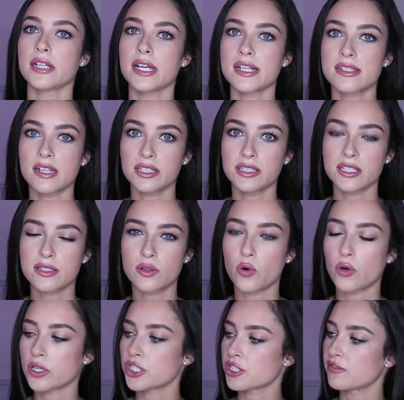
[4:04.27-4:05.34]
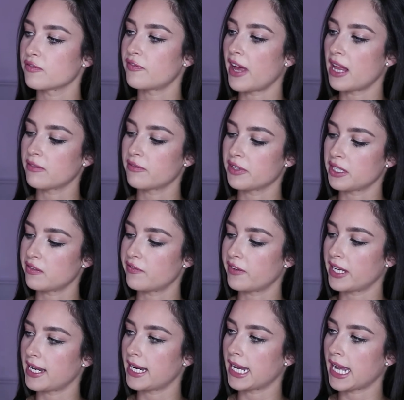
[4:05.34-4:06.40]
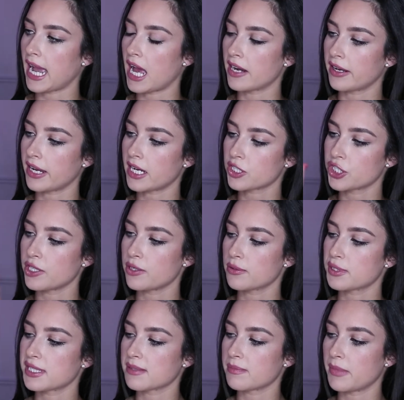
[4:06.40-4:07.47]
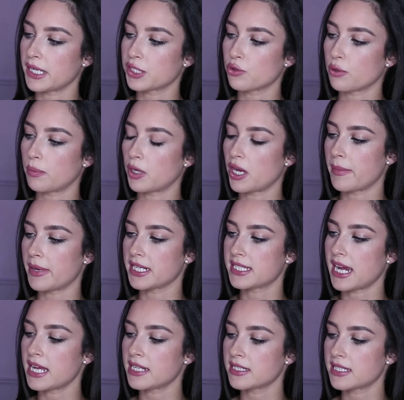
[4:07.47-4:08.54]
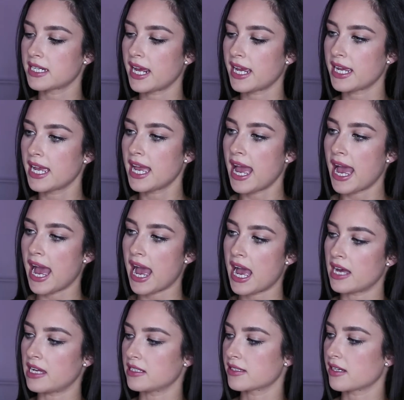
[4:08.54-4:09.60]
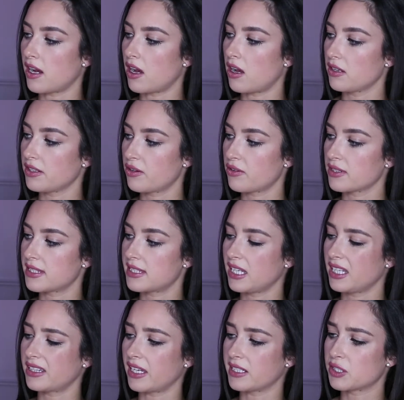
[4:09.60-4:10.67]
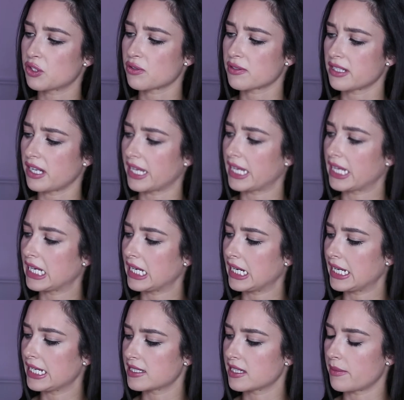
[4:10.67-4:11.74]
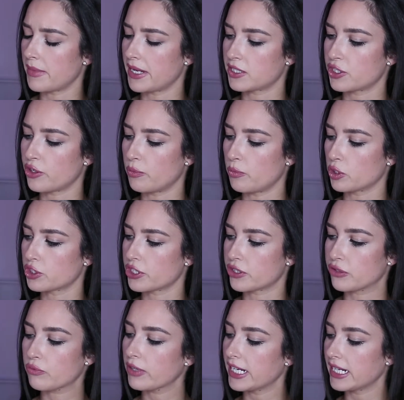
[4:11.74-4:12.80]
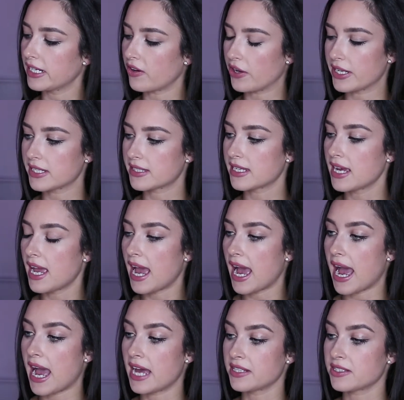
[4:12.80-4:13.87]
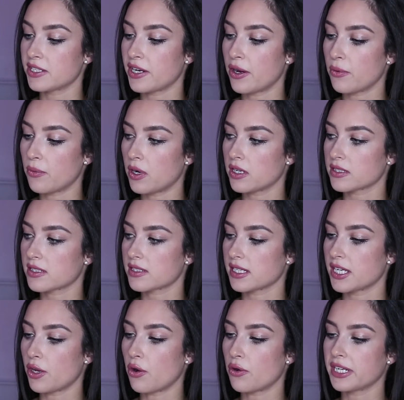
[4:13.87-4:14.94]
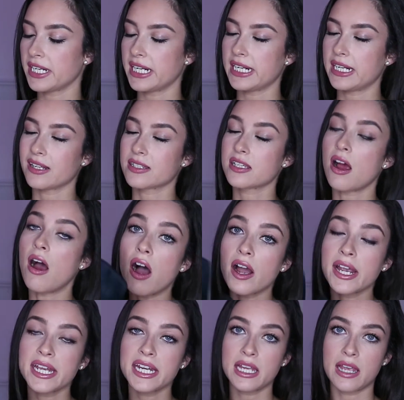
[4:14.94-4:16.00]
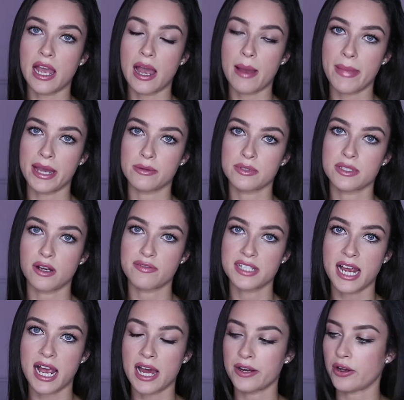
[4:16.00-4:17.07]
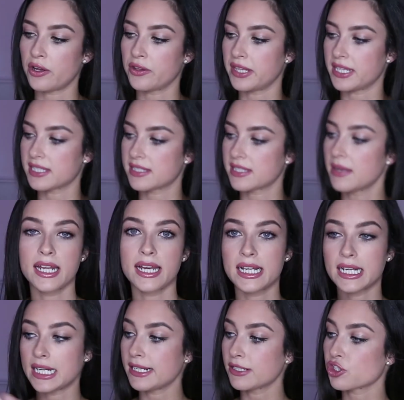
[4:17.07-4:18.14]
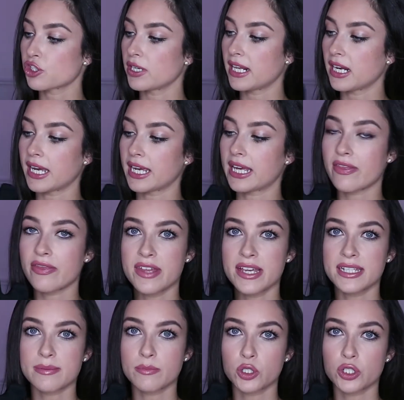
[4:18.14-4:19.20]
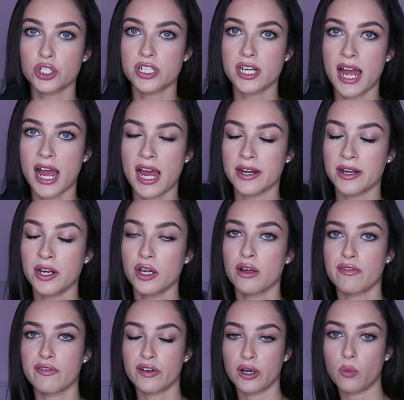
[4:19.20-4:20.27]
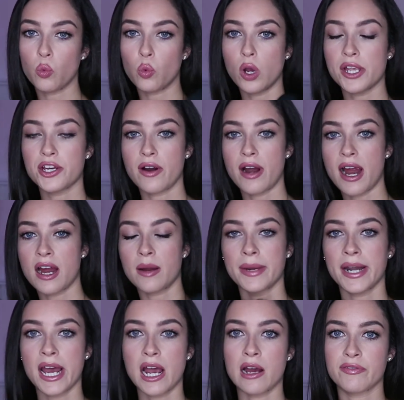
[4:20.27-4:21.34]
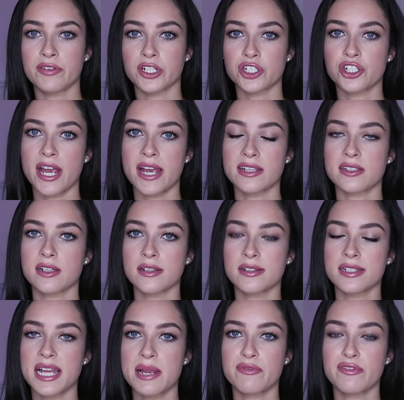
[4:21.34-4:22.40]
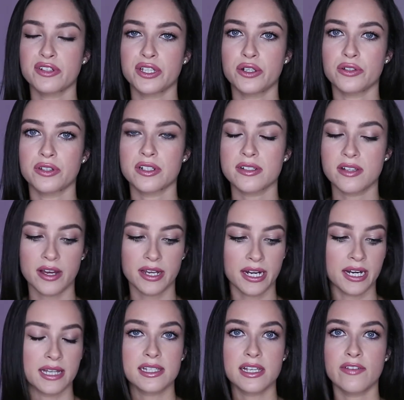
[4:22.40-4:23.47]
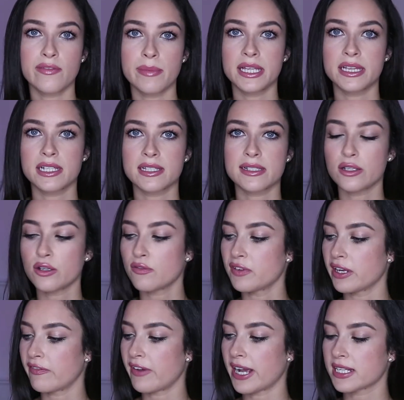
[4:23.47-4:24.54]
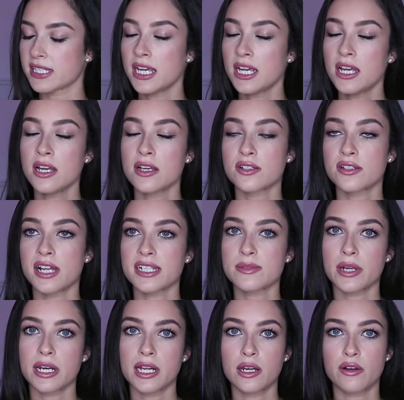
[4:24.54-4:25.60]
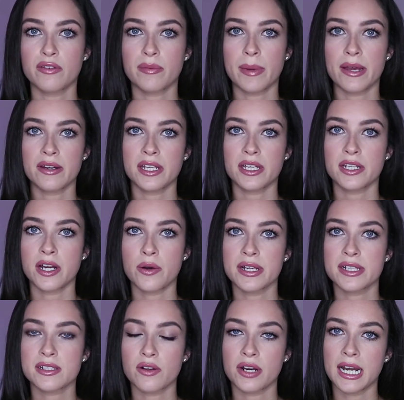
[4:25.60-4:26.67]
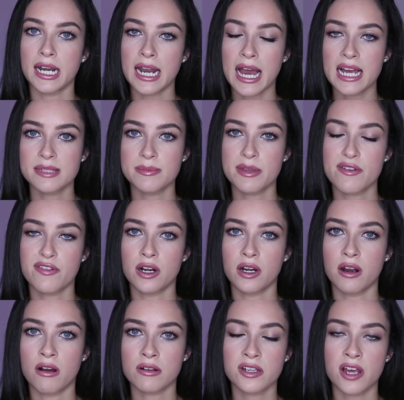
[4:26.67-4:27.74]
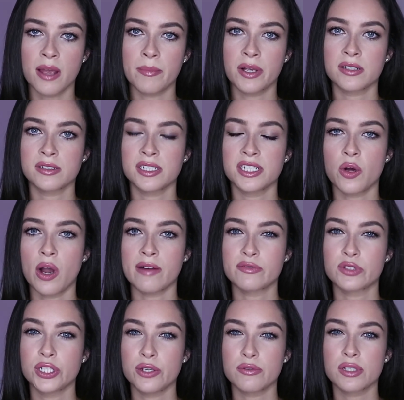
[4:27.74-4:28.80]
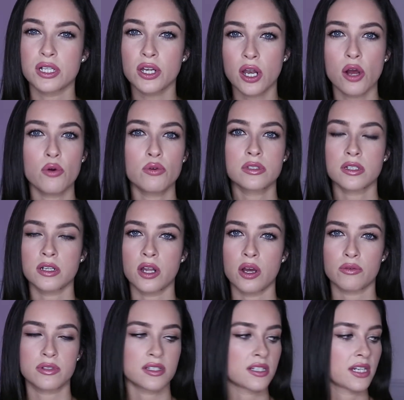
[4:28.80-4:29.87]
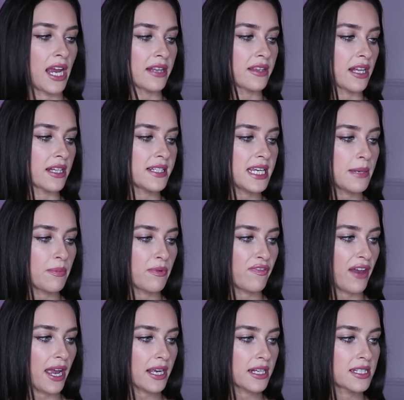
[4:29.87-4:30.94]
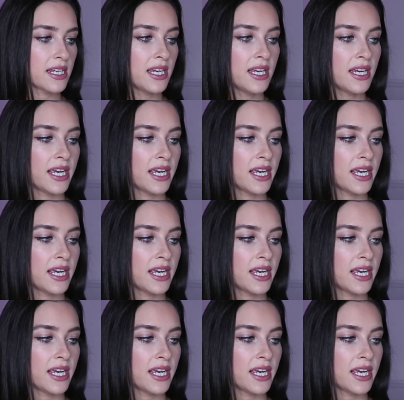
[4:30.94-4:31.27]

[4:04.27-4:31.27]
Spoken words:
It's like this gorgeous velvety feeling, and I actually use this mitt to apply my tan today, and you can see that it doesn't like cling to the mitt too much. It's really nice. And you know what, you only need a tiny amount of tan on this, like literally like this much tan for your arm and half, your chest, and the same for the other side, and it's giving me this lovely effect. So that's what I love about it. You know, it's going to last me for a long time because you don't have to use loads and loads to get that deep effect.